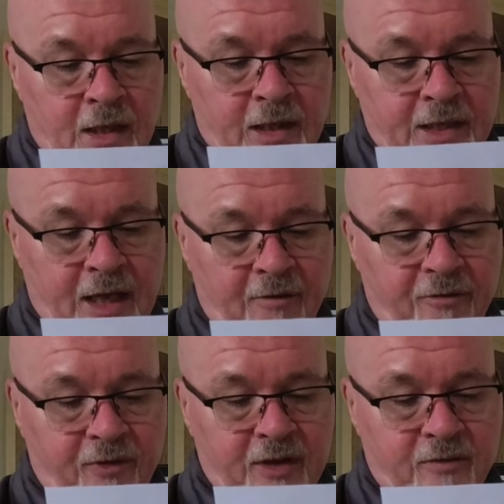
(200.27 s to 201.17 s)
The
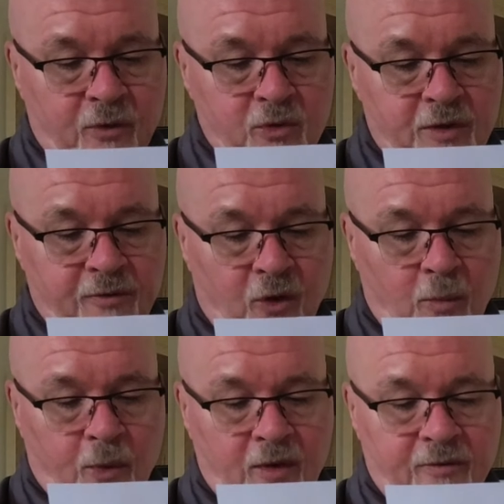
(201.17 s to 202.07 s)
depth is
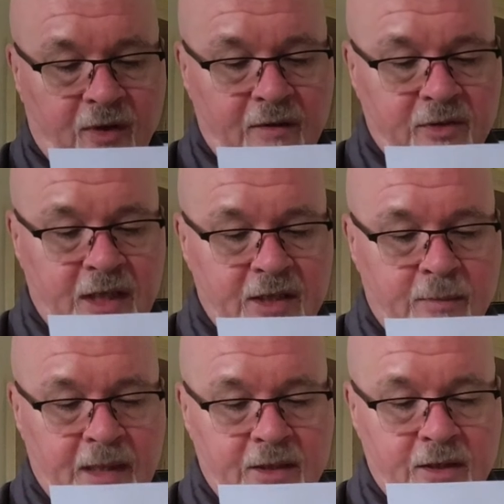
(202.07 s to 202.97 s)
44.5
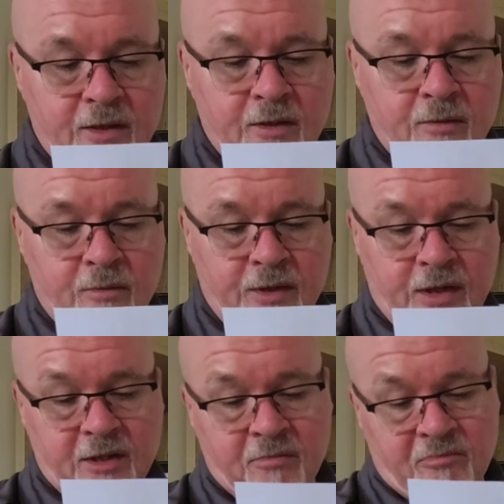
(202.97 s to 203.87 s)
centimetres, which
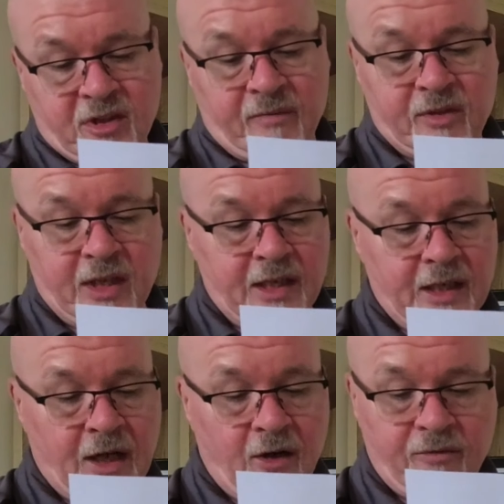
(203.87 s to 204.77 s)
is
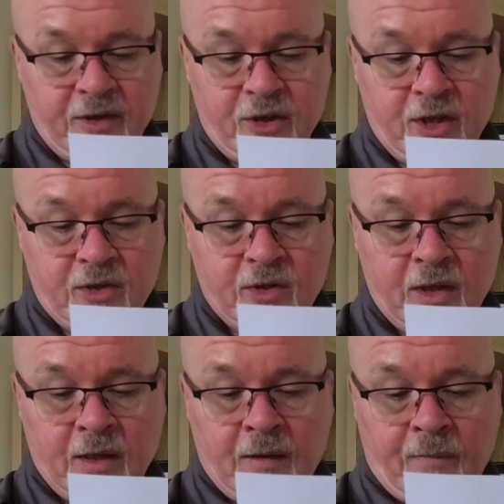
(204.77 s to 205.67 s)
17.5 inches,
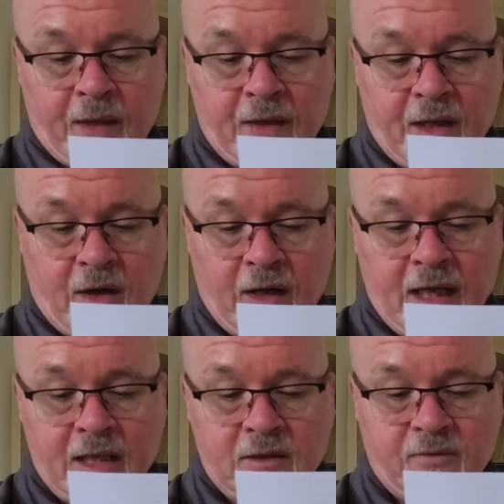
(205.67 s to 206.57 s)
and the
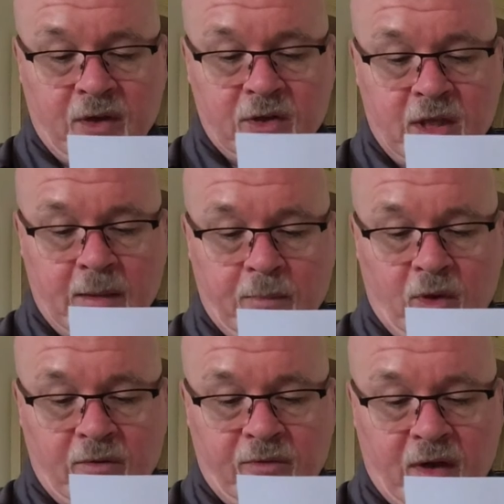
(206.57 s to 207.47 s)
height is
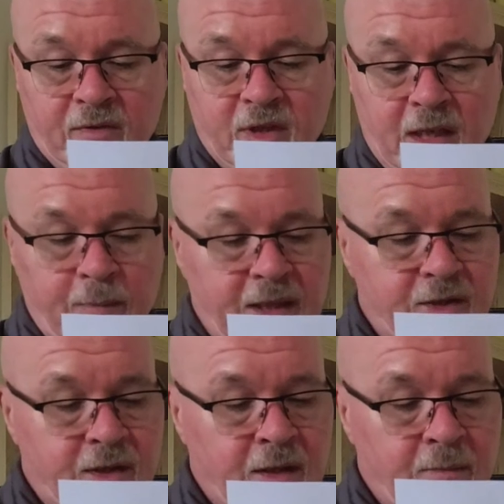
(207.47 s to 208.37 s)
13.5
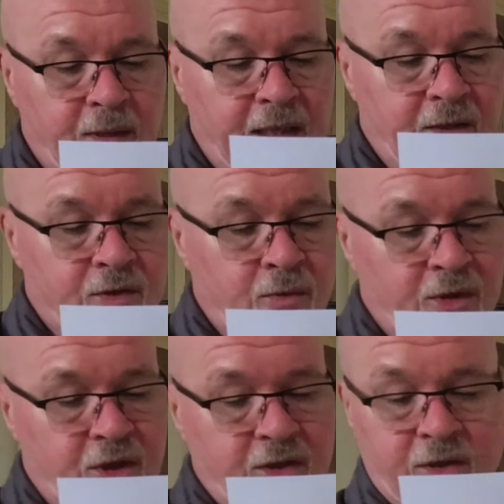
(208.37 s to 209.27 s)
centimetres,
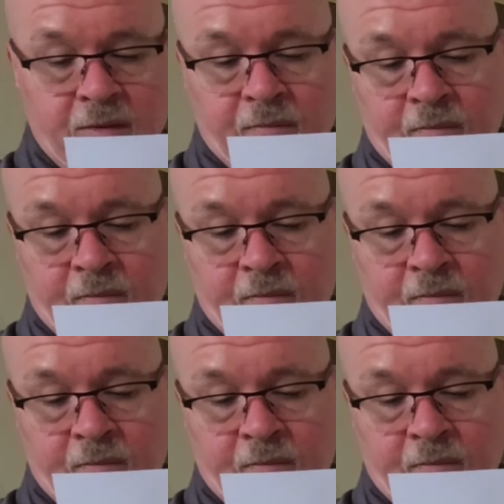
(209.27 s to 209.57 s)
which is